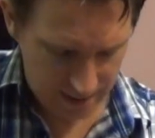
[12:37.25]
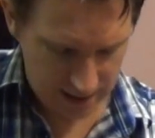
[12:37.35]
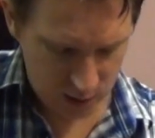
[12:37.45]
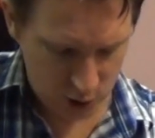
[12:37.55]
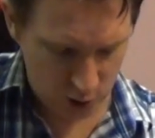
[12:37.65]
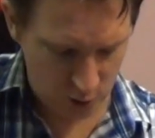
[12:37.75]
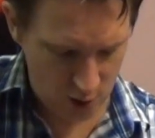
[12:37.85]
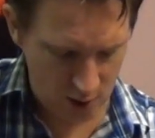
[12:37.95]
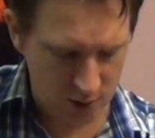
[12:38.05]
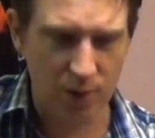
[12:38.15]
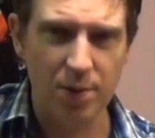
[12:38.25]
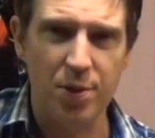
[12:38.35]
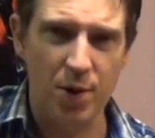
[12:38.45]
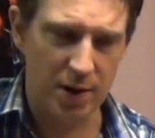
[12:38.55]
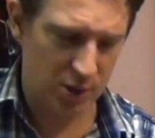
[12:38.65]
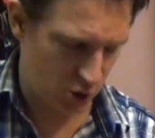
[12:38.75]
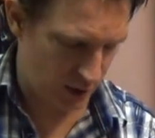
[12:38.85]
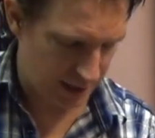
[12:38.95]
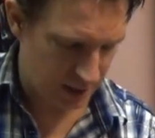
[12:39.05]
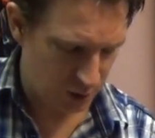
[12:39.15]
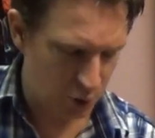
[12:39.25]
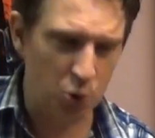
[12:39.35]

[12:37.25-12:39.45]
and then 2 notes on 3rd string,